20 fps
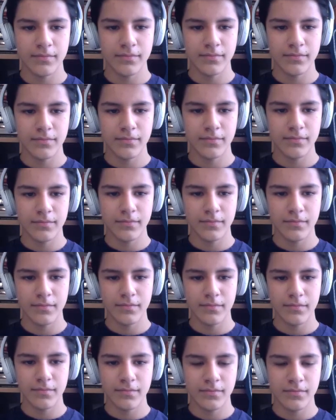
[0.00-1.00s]

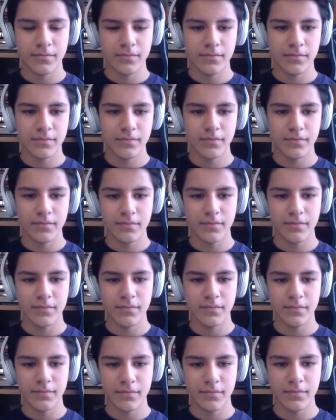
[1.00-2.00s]

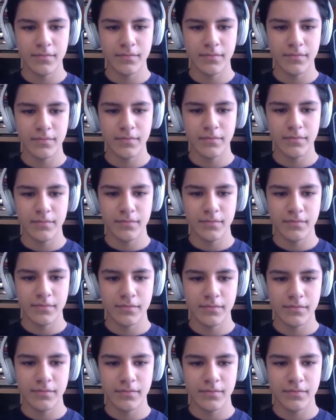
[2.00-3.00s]

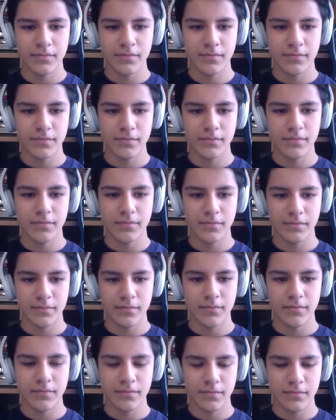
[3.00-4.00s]

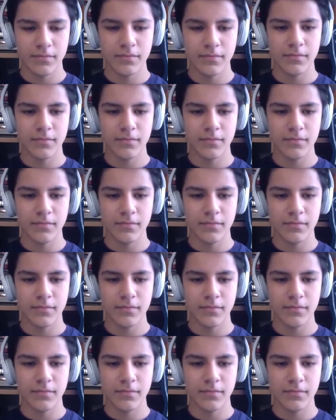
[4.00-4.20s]
This person isn't speaking.